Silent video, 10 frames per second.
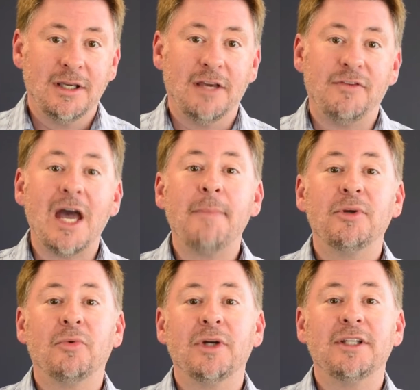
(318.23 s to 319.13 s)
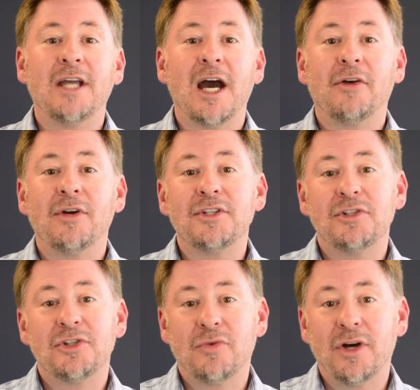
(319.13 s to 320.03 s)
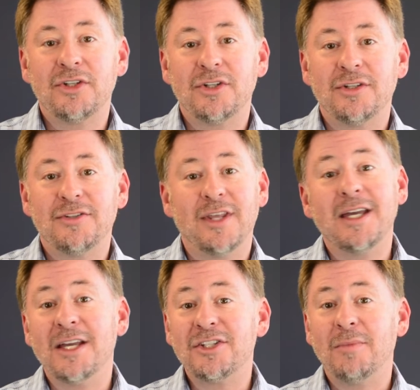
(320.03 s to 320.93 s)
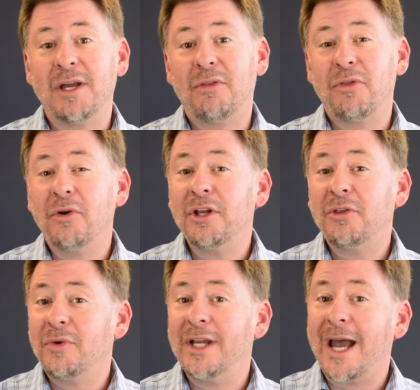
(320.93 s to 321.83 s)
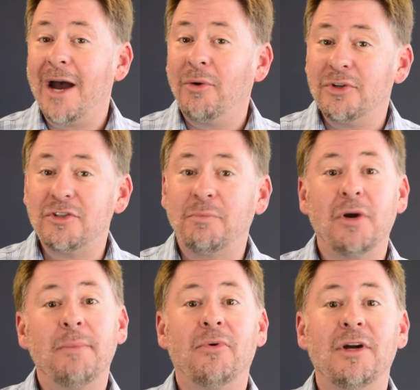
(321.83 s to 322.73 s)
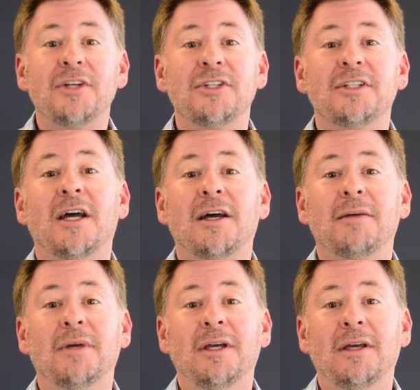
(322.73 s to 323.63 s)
If you happen to read the IRS instructions, they estimate 33 hours of preparation time.